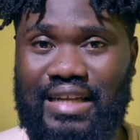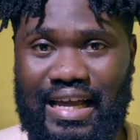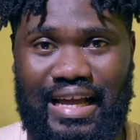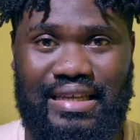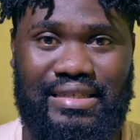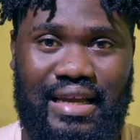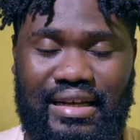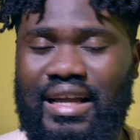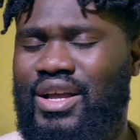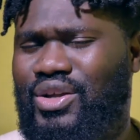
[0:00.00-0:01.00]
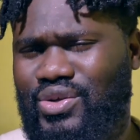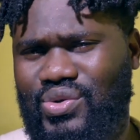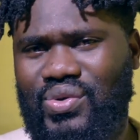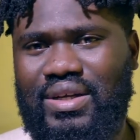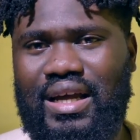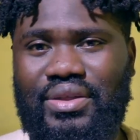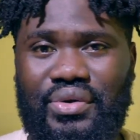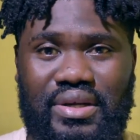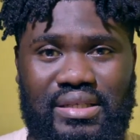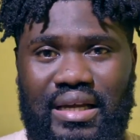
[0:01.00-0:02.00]
Like I said, you do get
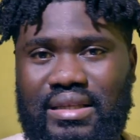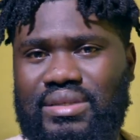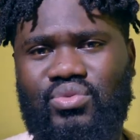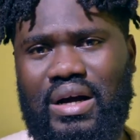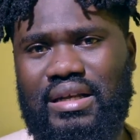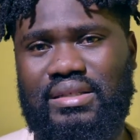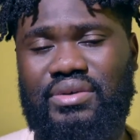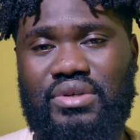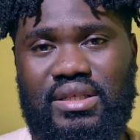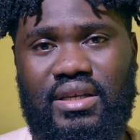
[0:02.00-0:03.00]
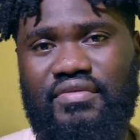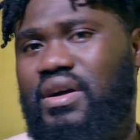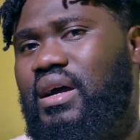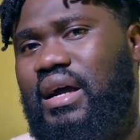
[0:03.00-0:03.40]
3 sets. One is the receiver,